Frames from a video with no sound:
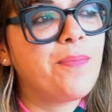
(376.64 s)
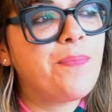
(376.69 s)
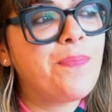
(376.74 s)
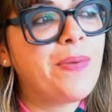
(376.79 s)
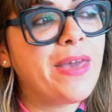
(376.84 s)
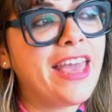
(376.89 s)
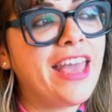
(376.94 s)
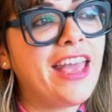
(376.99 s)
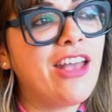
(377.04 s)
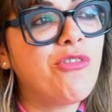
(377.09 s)

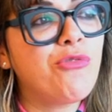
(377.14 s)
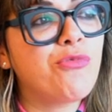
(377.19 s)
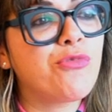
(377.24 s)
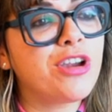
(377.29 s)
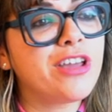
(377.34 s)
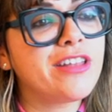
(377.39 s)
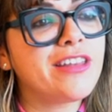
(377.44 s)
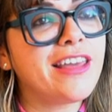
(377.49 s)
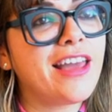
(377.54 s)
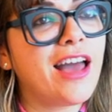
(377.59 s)
being
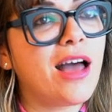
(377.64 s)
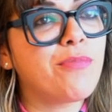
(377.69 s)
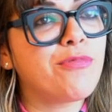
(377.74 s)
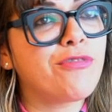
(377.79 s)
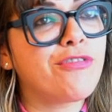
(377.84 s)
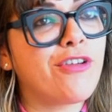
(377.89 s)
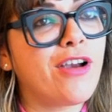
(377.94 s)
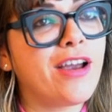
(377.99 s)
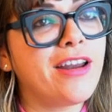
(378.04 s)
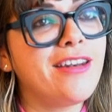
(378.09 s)
really
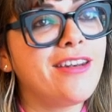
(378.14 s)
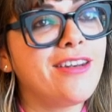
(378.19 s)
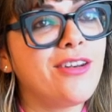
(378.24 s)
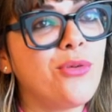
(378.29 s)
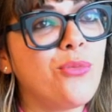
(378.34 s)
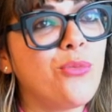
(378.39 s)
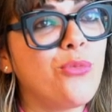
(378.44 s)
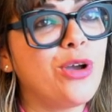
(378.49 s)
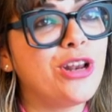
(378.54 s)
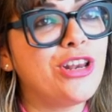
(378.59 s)
upfront
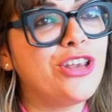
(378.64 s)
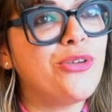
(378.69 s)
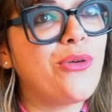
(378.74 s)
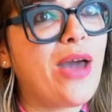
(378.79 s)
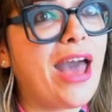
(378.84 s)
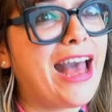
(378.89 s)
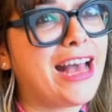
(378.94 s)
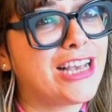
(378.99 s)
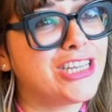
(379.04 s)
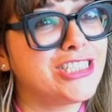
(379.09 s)
when
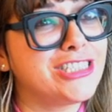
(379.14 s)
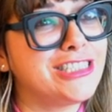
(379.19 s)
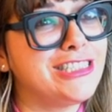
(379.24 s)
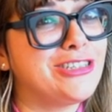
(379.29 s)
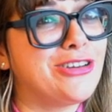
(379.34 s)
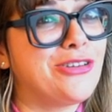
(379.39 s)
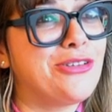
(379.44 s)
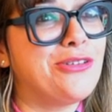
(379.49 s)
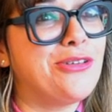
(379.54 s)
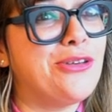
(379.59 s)
you actually
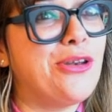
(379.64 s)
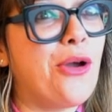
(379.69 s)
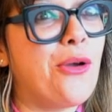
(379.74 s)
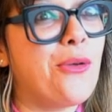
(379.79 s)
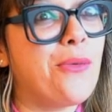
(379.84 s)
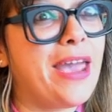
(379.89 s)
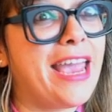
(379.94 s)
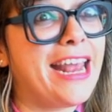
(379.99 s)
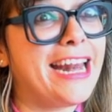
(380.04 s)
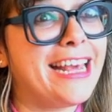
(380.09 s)
don't
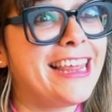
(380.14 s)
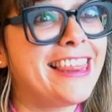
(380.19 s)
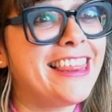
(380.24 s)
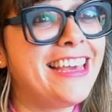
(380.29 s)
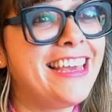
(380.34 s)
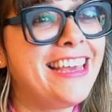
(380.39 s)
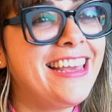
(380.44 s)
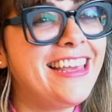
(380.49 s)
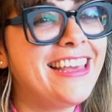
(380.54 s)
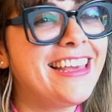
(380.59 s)
know
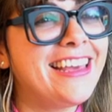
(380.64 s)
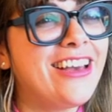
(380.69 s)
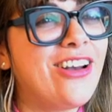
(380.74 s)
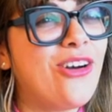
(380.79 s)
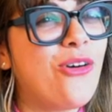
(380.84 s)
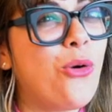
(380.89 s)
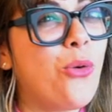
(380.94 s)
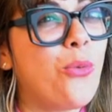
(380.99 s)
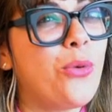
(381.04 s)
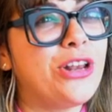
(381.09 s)
anything,
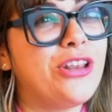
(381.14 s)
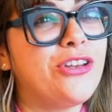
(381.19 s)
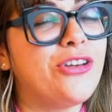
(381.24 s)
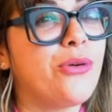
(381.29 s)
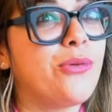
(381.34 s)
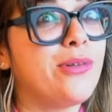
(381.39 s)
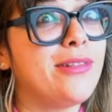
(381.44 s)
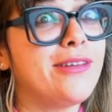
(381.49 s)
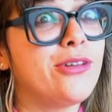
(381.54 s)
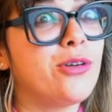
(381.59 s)
or when you
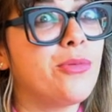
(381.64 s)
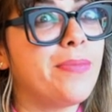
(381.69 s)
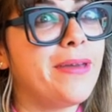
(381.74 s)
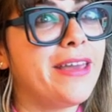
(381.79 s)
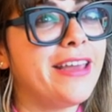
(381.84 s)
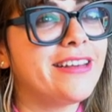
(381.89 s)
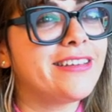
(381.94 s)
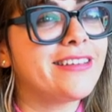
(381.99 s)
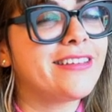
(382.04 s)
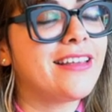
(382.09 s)
know a little
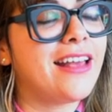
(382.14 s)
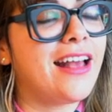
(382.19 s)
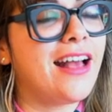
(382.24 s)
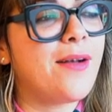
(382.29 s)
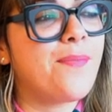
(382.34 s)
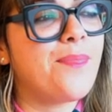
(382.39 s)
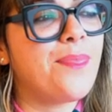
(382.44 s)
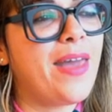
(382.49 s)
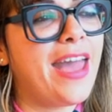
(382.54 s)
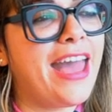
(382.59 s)
bit.
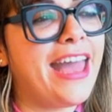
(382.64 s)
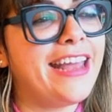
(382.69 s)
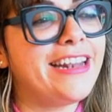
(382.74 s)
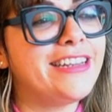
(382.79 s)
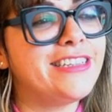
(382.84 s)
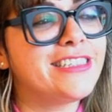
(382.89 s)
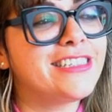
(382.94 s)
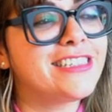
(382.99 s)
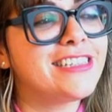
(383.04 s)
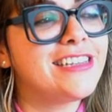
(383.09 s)

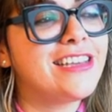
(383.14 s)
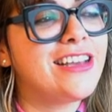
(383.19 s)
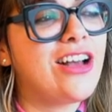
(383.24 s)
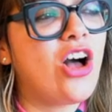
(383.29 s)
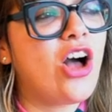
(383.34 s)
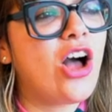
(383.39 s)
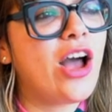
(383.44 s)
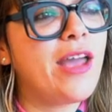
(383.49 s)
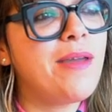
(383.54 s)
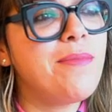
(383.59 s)
And
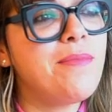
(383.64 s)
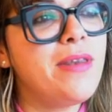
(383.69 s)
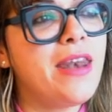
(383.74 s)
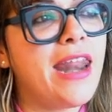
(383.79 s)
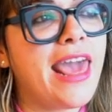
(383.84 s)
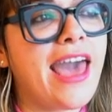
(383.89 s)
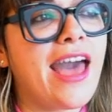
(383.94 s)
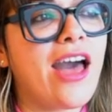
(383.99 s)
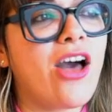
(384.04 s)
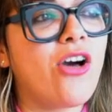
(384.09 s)
I'm
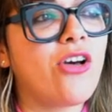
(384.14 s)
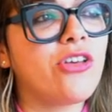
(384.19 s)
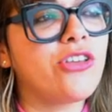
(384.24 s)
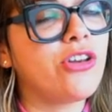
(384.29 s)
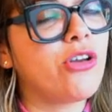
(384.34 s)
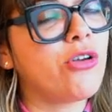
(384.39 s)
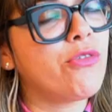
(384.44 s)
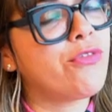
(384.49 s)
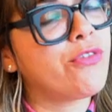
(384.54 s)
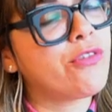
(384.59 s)
now,
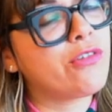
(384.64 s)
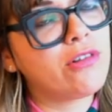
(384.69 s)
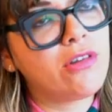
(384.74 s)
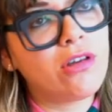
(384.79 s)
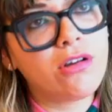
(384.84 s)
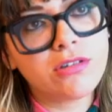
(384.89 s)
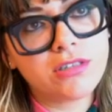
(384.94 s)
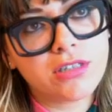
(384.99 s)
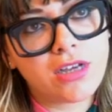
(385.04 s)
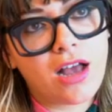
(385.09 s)
you know, for a
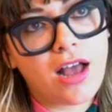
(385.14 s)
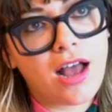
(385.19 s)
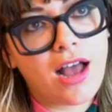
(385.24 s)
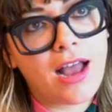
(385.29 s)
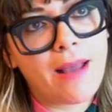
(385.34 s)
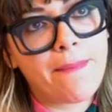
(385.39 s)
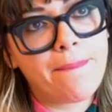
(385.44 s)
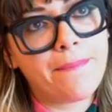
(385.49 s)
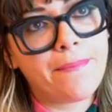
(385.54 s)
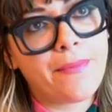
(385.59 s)
long
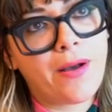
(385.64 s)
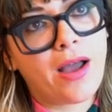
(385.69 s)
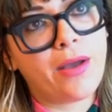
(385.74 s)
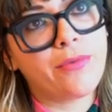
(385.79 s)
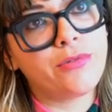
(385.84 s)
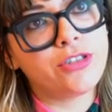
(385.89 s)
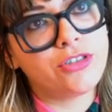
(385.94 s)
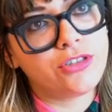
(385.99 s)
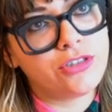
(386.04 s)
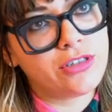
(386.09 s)
time, I
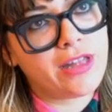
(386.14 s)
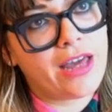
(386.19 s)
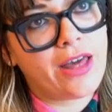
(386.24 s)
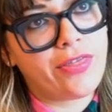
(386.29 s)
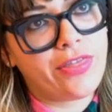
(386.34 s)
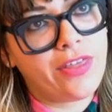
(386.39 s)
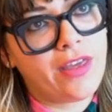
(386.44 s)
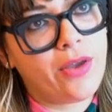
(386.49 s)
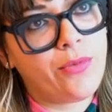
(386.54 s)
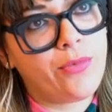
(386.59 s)
would do
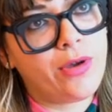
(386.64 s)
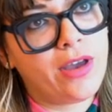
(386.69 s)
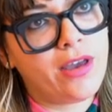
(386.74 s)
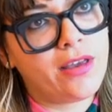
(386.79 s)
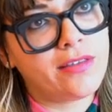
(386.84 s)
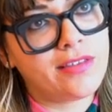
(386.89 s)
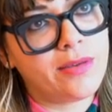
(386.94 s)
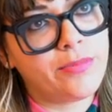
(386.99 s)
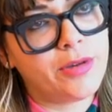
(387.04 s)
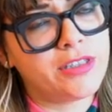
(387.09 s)
that thing
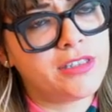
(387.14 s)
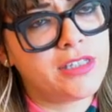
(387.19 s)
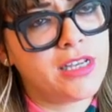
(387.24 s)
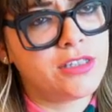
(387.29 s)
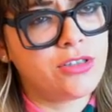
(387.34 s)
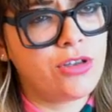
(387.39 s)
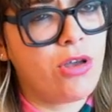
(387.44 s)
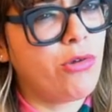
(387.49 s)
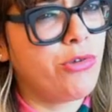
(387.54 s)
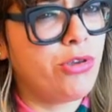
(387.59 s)
where someone
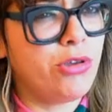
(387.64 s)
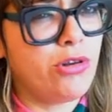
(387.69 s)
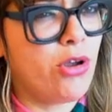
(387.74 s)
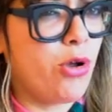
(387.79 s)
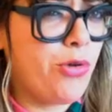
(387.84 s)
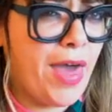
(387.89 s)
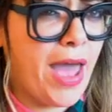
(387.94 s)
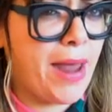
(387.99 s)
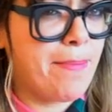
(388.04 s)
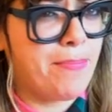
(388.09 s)
says, oh, you
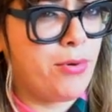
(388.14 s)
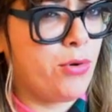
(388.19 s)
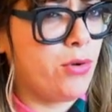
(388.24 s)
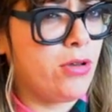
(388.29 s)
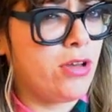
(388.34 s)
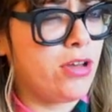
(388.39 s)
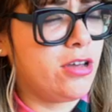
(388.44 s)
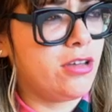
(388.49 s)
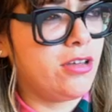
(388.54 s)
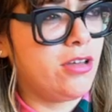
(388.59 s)
know that
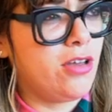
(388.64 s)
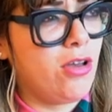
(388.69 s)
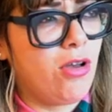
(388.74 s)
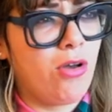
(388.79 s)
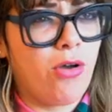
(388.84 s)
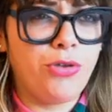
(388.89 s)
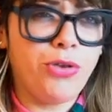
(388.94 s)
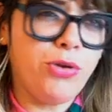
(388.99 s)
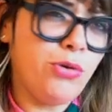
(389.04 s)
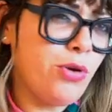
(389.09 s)
book,
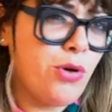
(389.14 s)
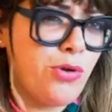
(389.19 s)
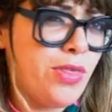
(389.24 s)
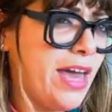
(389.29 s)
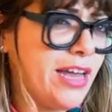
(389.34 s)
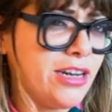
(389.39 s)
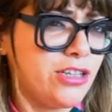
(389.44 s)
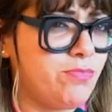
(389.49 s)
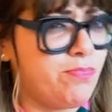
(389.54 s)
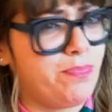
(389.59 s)
oh, you know
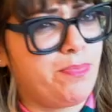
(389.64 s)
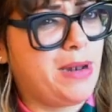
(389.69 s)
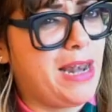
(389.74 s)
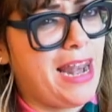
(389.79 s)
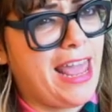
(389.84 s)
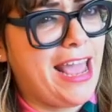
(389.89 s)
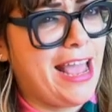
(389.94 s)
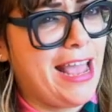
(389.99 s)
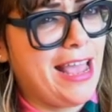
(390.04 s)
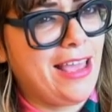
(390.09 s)
that
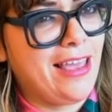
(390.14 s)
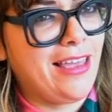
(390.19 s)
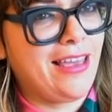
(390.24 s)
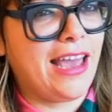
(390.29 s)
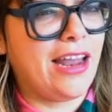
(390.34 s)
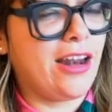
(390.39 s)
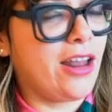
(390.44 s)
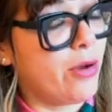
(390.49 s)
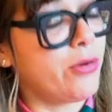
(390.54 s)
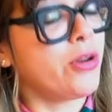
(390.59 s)
play,
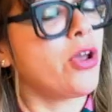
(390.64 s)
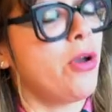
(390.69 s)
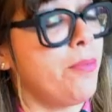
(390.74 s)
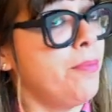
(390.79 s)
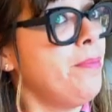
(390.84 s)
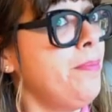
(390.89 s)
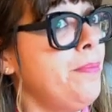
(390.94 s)
and I would go,